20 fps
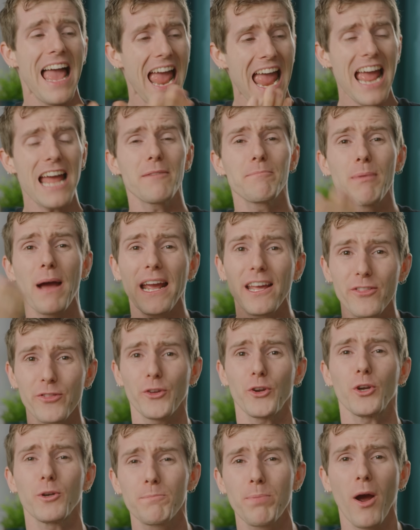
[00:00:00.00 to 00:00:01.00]
and by
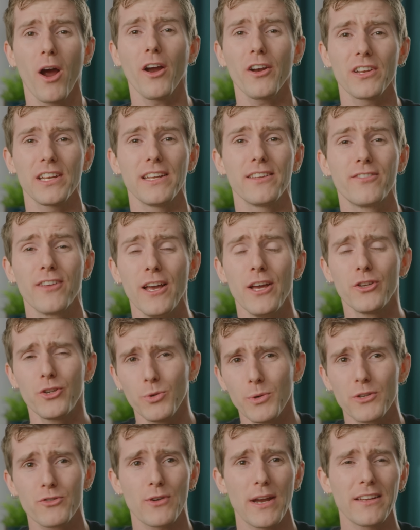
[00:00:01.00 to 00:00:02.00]
third parties
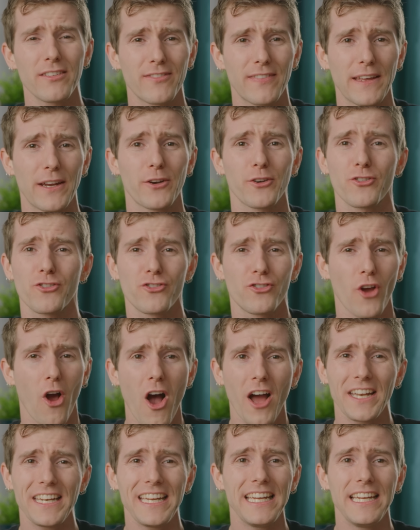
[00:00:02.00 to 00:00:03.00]
to address their
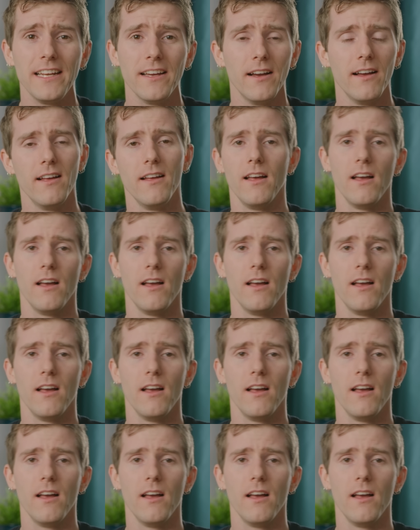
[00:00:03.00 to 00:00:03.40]
shoddy,